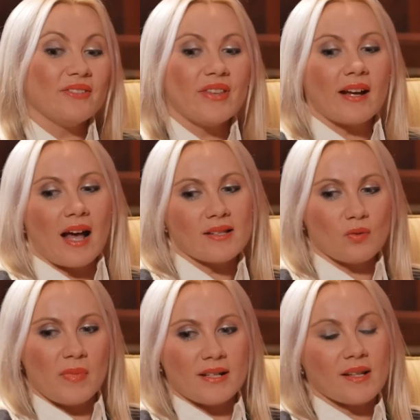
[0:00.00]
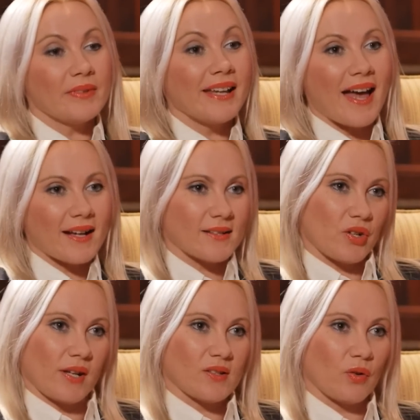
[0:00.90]
give the customer something
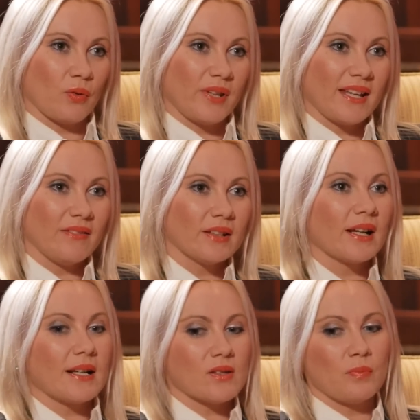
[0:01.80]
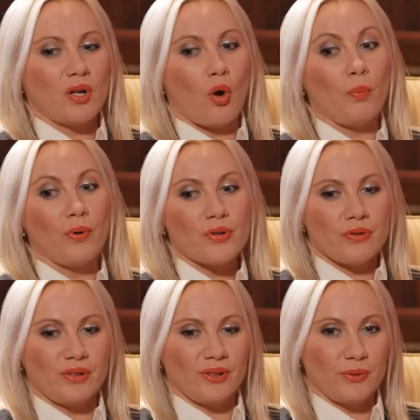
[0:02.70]
extra so they're giving the customer
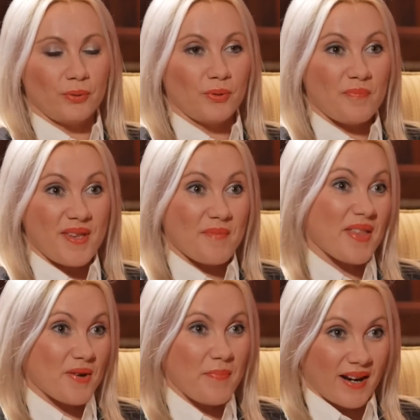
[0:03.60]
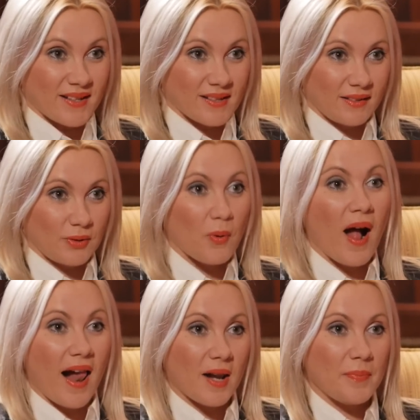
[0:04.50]
opportunity to be a better person to mm
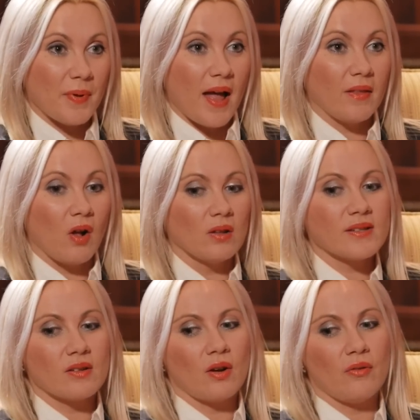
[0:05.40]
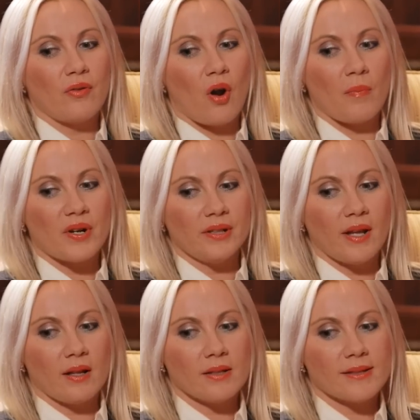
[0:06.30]
-hmm. help and also from a retail